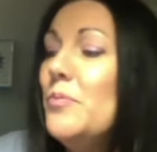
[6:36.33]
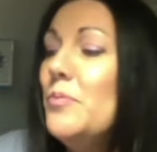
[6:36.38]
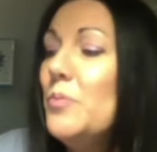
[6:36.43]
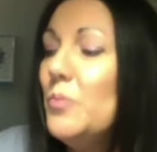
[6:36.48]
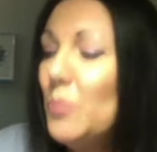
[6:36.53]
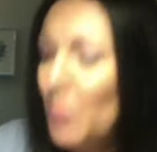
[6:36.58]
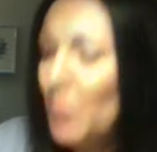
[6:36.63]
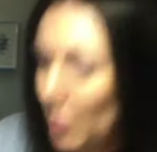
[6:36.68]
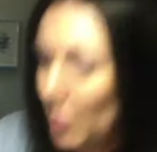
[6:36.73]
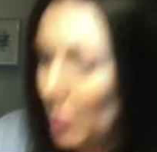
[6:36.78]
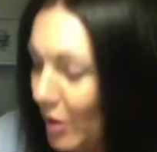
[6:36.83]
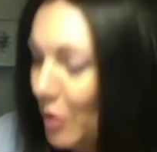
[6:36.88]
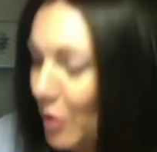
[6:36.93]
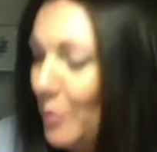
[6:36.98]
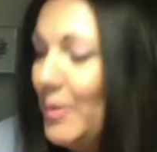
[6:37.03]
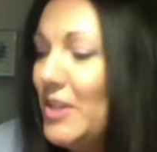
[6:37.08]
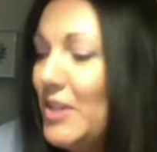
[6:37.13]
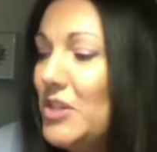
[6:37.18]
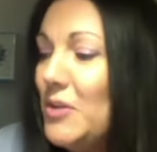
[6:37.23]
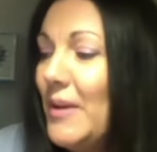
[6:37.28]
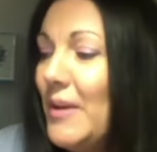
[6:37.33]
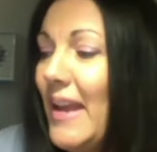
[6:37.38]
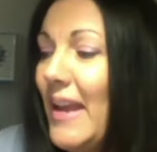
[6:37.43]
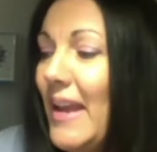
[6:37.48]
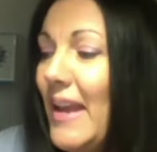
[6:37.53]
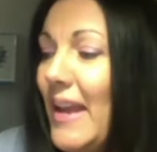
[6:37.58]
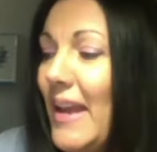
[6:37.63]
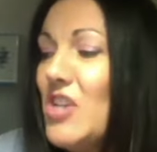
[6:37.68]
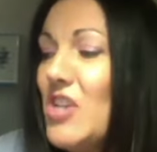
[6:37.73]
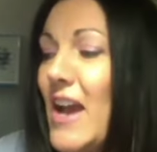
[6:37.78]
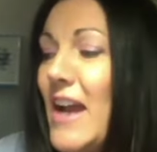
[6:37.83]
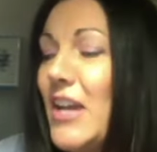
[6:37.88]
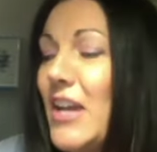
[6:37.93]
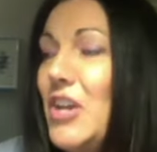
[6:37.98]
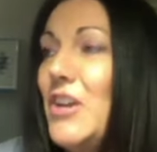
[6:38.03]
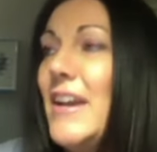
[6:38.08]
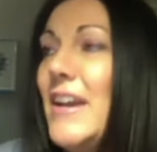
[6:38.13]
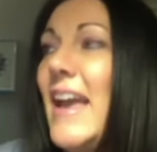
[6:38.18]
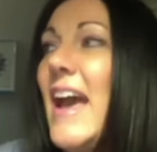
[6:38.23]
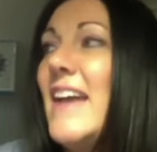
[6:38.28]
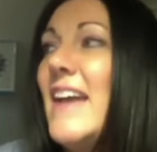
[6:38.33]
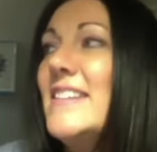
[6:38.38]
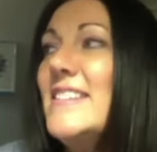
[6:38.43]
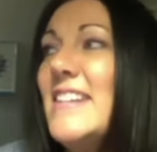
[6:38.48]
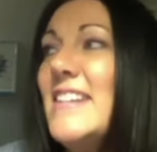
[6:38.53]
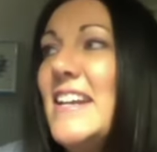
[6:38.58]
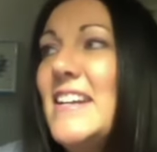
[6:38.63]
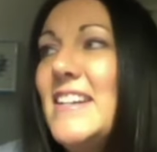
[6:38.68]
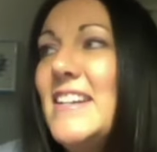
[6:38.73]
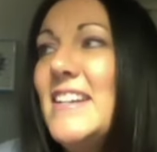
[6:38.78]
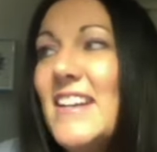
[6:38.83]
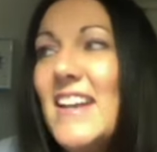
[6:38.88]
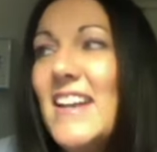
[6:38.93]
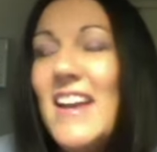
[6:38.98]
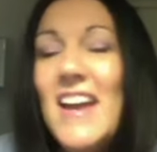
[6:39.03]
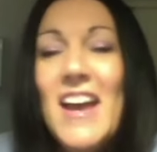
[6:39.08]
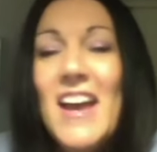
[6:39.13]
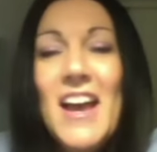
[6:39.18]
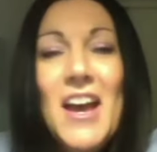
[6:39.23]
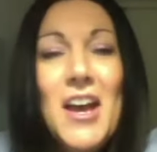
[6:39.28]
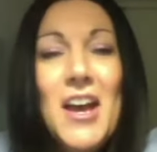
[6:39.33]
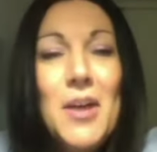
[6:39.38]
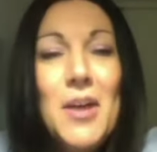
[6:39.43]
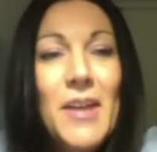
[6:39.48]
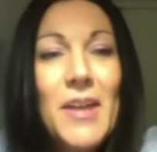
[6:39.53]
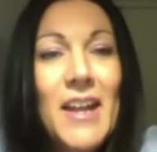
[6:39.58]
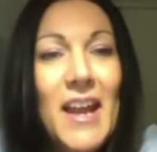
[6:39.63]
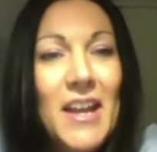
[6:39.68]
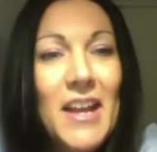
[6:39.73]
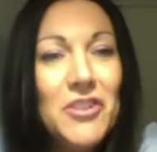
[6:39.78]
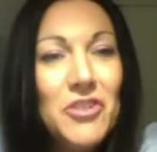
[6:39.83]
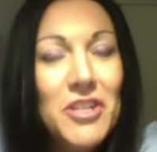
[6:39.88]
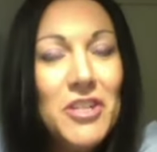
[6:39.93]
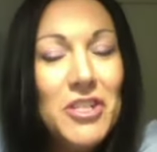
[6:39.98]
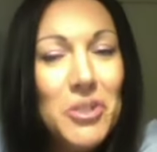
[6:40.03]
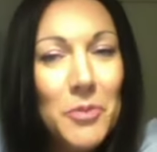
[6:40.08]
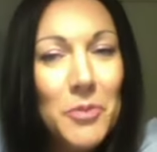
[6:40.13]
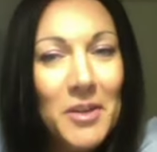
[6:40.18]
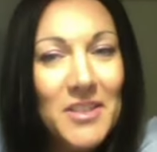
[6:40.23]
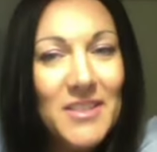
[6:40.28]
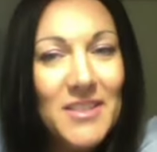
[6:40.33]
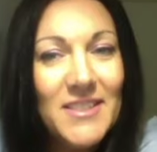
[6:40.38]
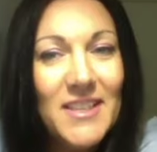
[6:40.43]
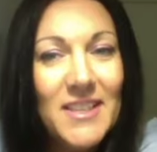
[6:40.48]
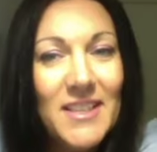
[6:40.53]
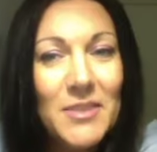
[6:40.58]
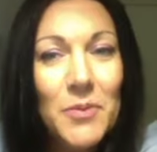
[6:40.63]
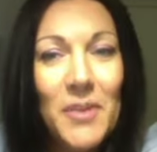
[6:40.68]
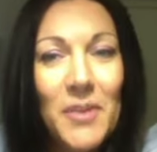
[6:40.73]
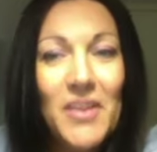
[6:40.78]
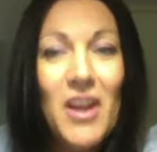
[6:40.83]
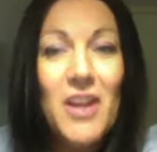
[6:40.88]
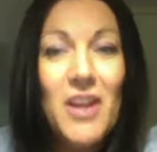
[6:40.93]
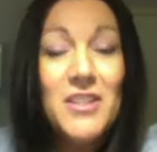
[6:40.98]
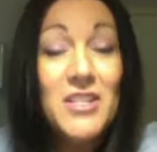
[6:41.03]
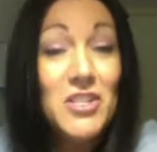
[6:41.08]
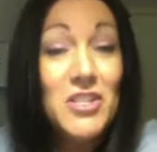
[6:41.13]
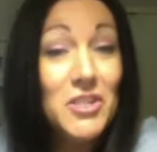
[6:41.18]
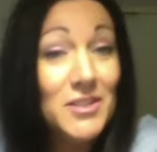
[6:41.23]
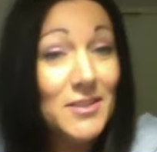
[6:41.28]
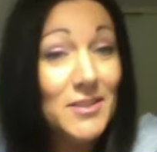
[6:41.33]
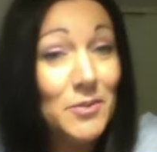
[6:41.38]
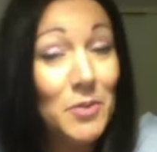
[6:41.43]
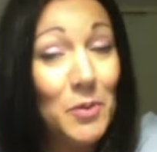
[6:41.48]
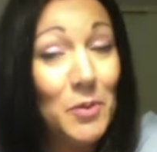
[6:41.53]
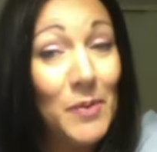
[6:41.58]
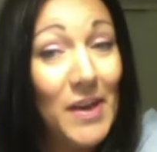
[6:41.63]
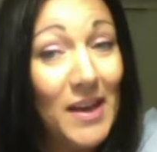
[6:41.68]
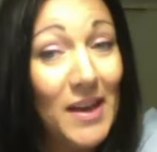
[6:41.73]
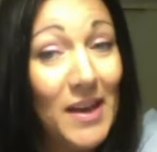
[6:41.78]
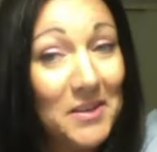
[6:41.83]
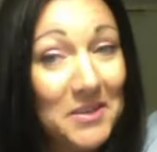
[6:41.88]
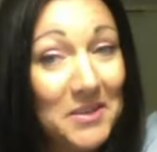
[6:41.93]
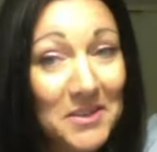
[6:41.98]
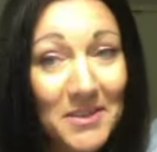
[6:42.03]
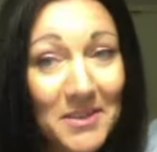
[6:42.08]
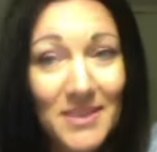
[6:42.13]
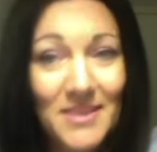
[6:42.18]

will be doing age accurate casting. Um, and Andrea, do you want to discuss when the auditions will be held?